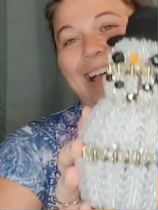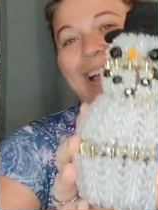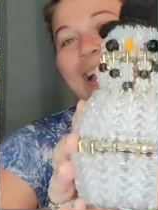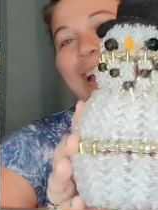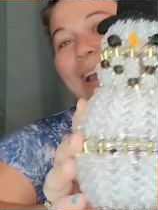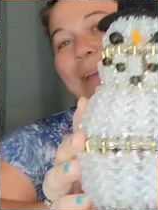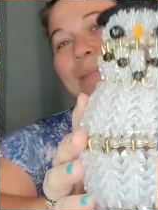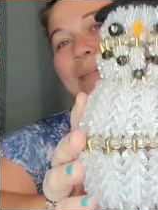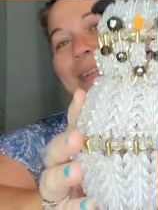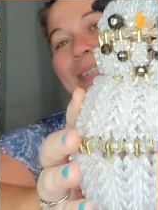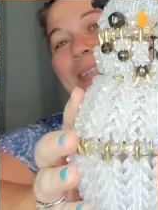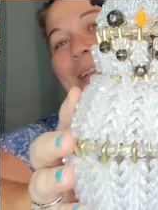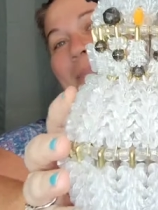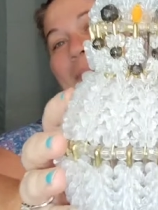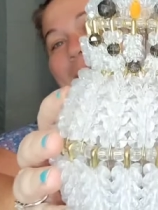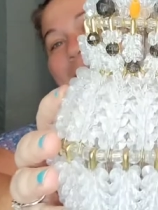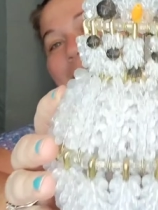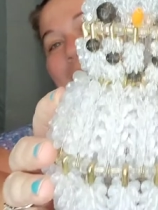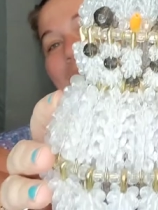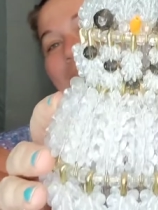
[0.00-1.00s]
I picked
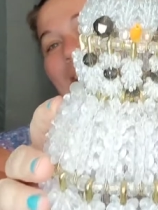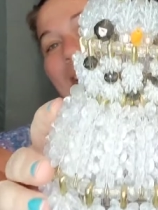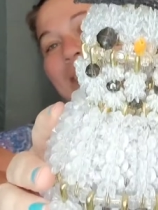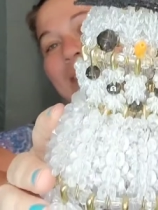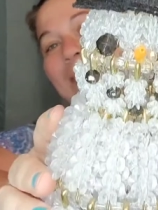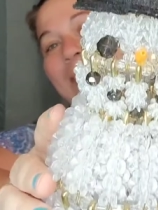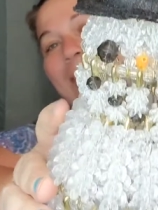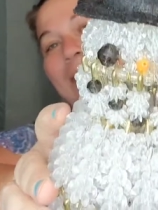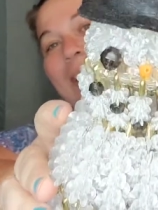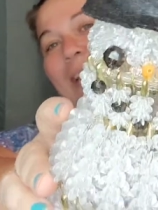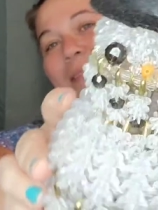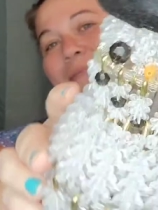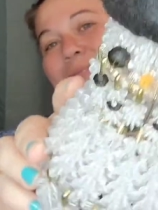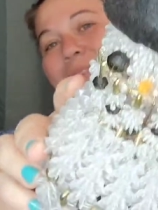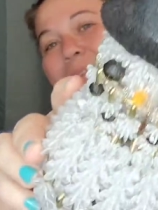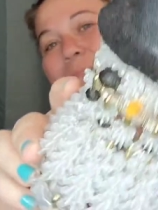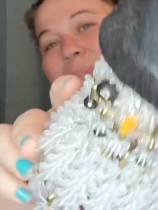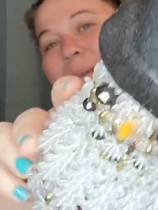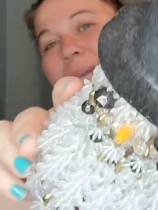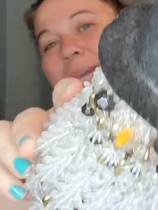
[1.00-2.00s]
up this little
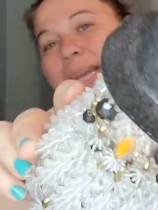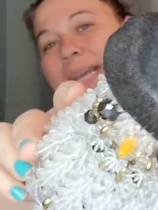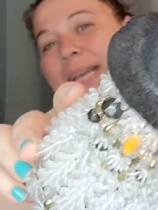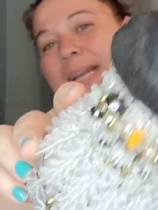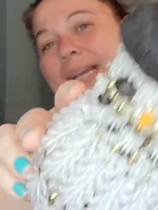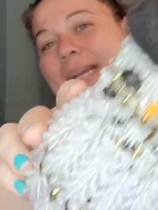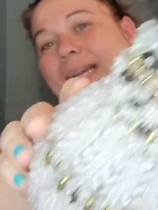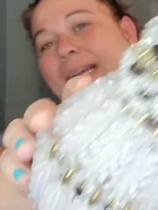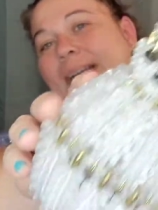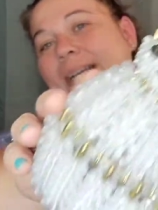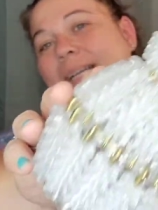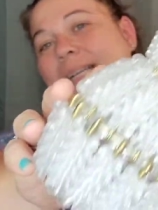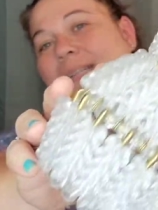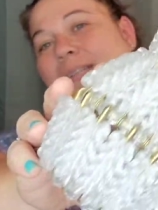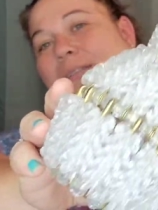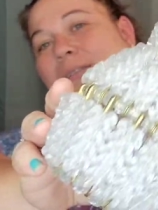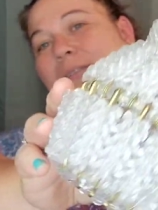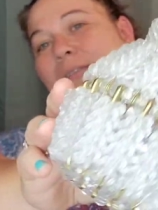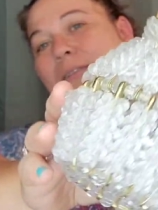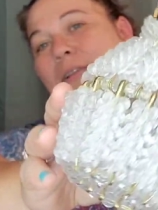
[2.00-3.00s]
safety pin
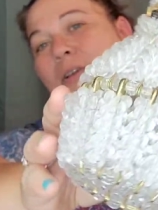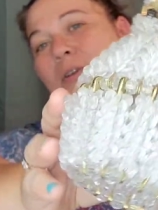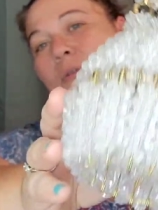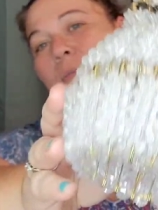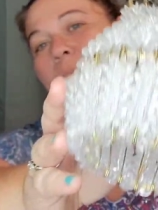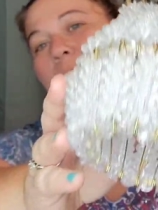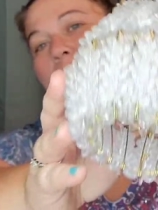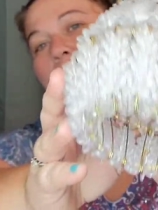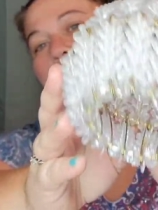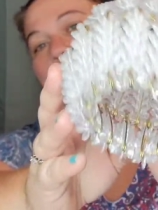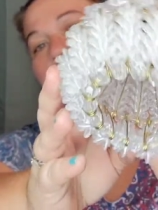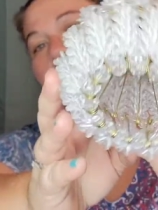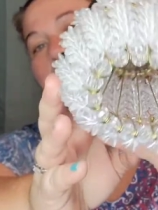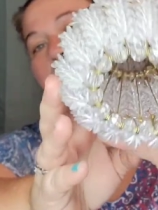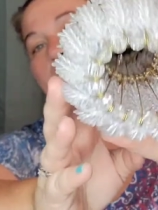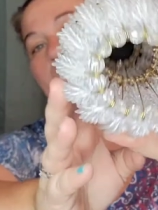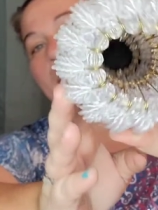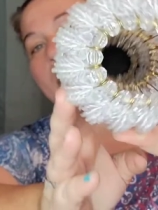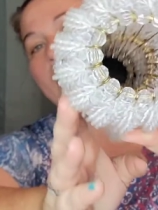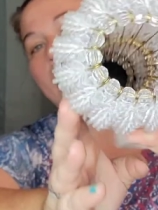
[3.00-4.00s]
snowman
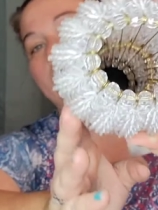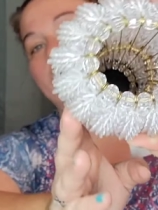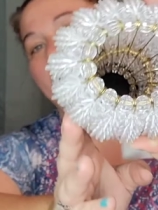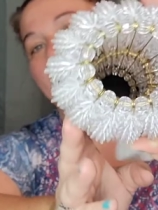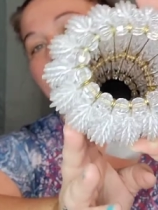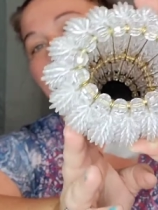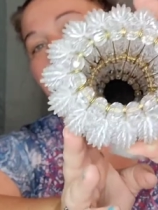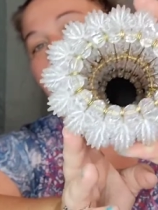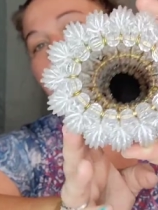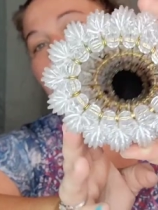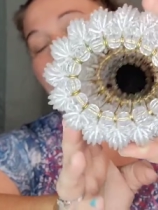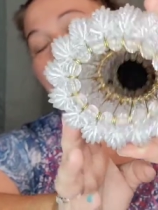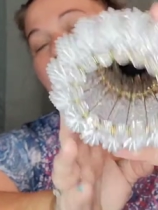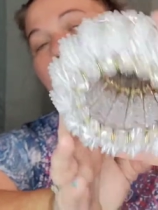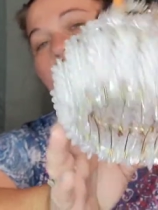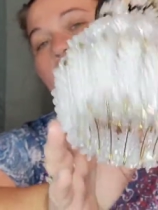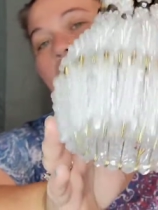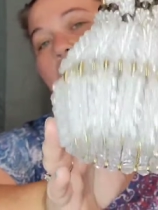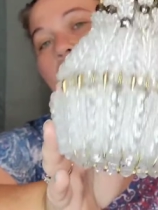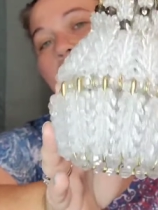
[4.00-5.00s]

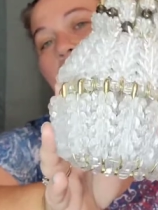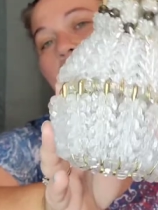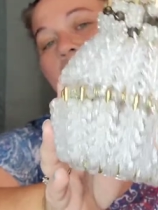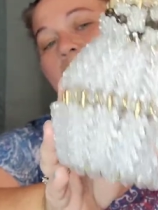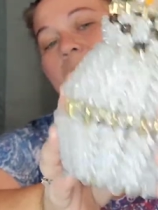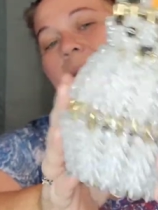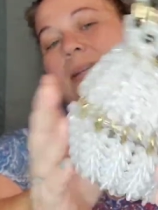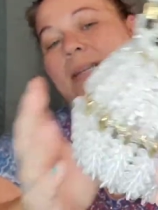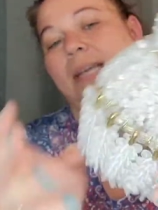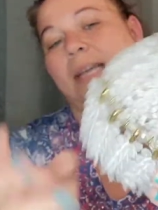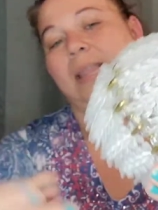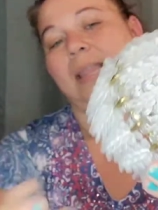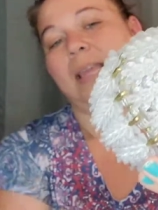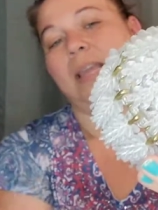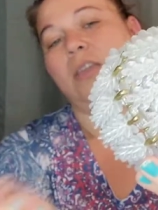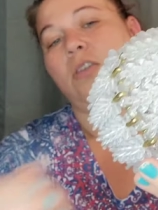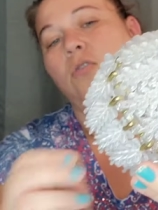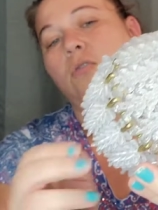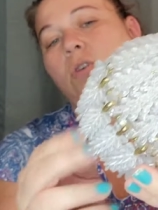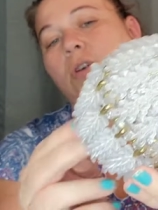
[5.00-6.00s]
and I
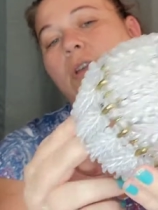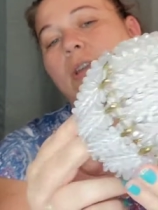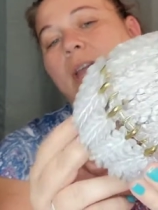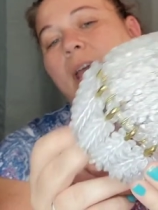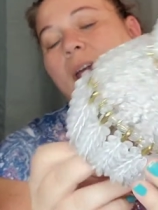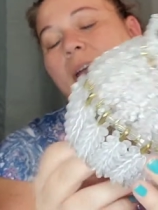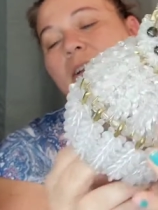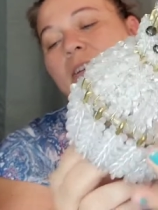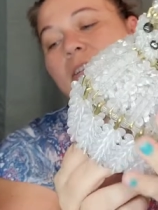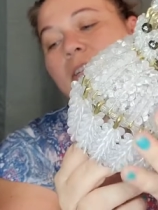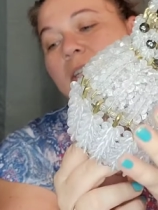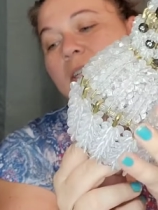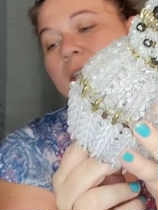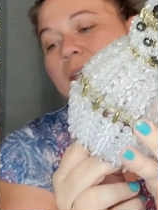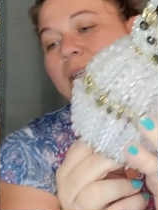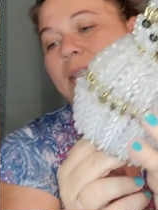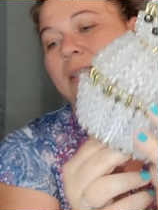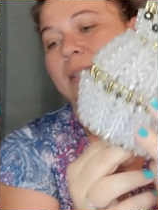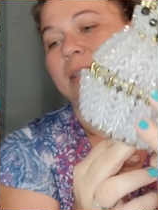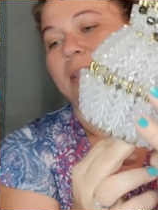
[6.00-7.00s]
think you could
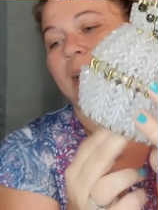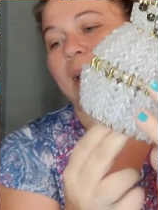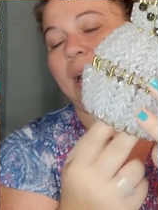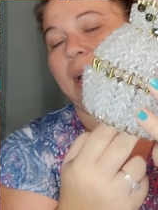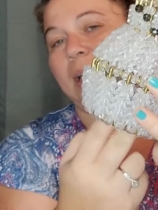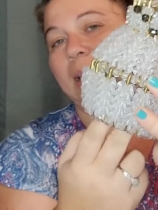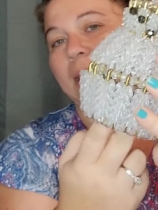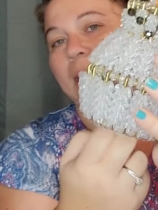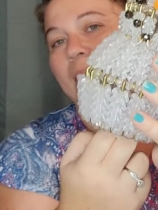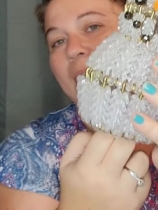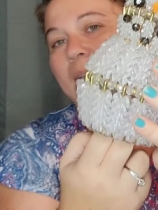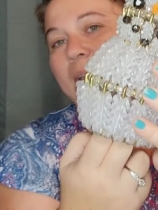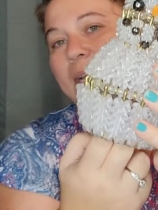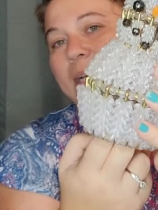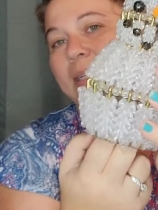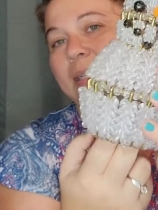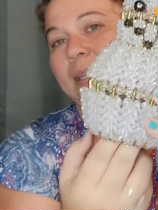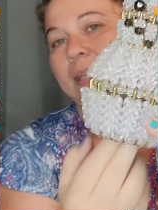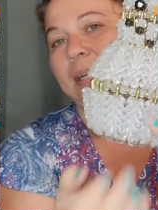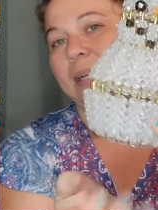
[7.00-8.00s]
actually set a
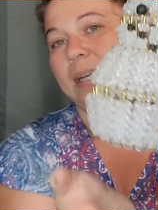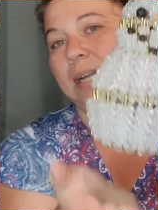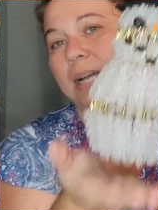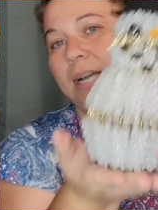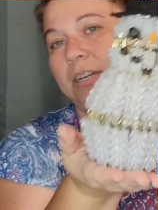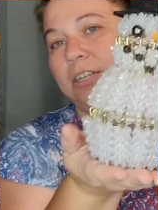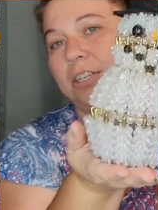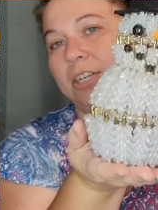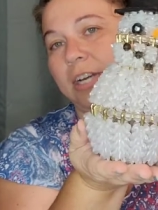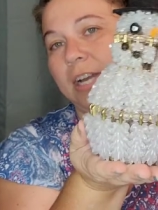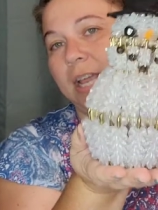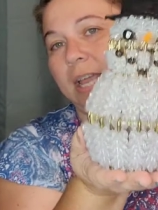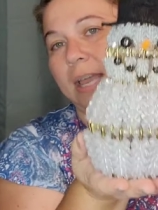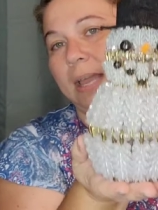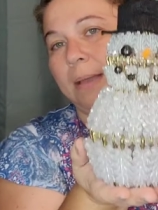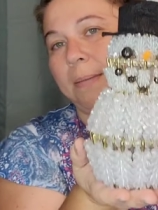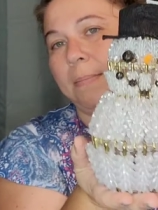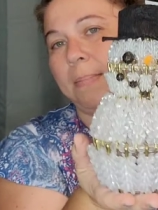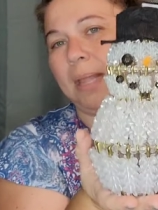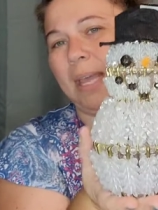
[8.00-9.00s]
light under
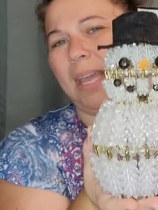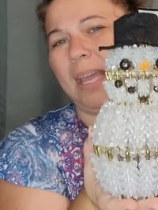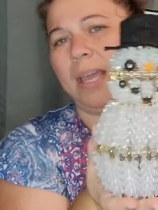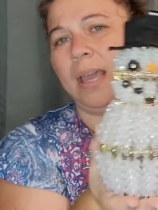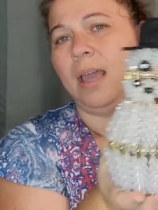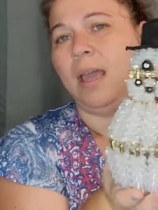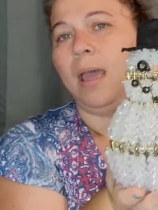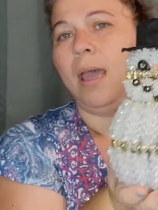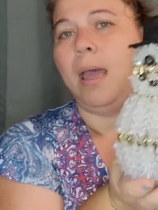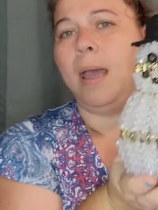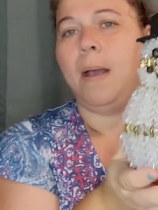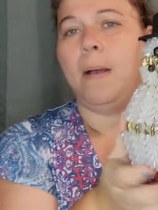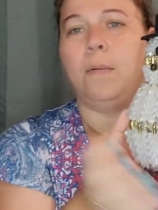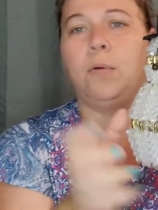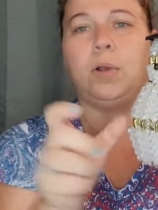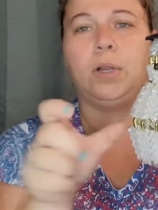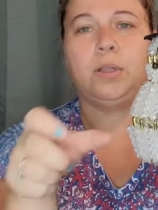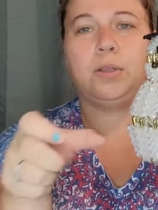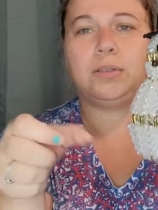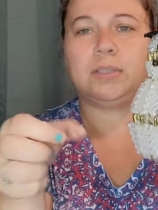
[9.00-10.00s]
him, like
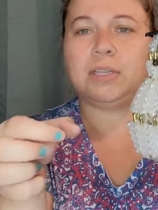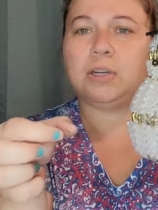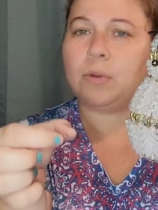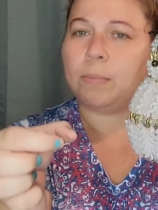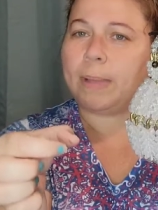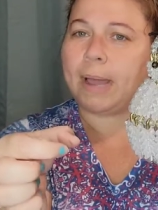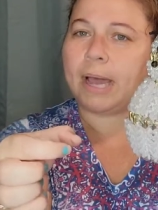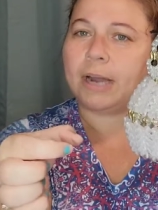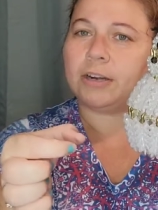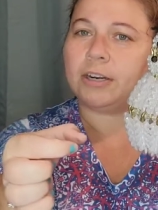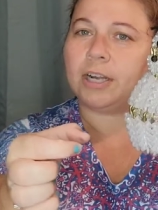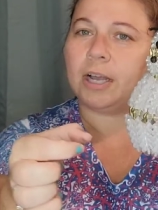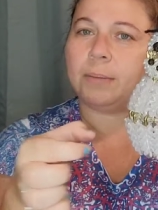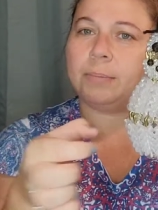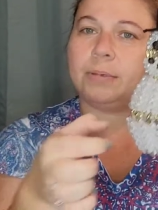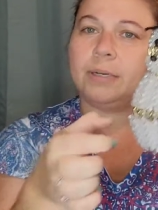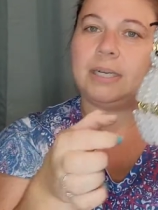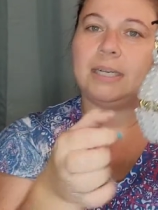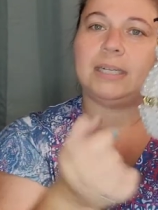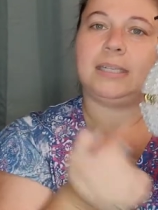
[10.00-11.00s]
one of those little battery
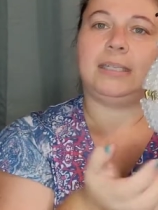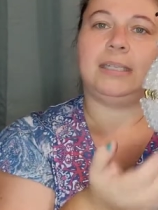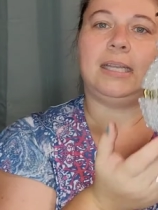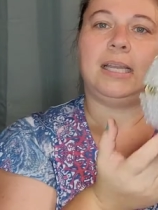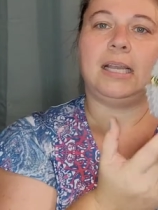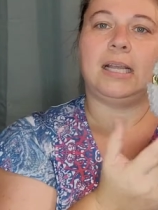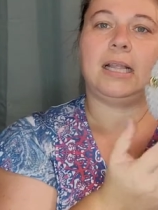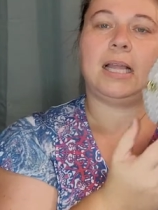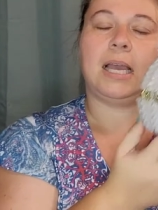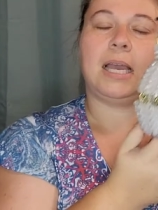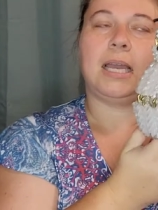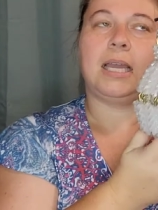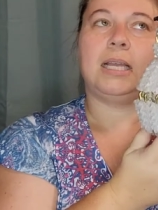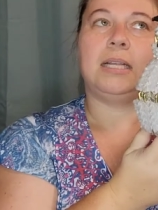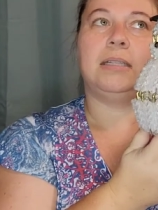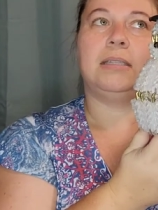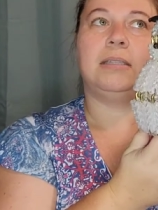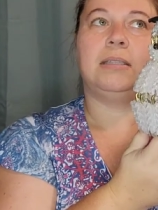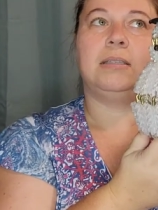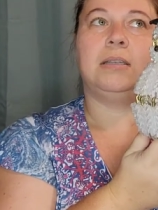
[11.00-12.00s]
operated tea
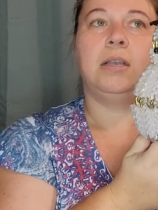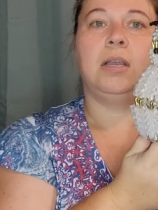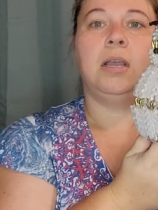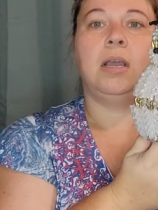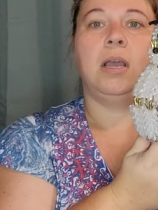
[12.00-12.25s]
lights.